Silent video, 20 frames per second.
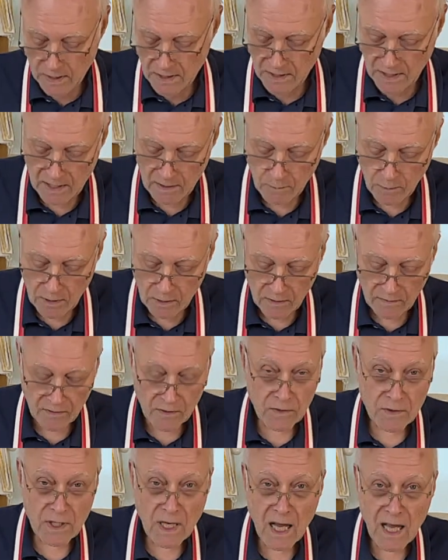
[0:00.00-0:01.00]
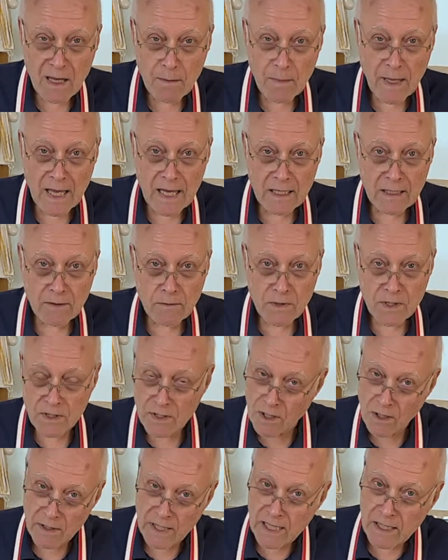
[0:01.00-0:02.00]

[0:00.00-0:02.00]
any more of your time and start in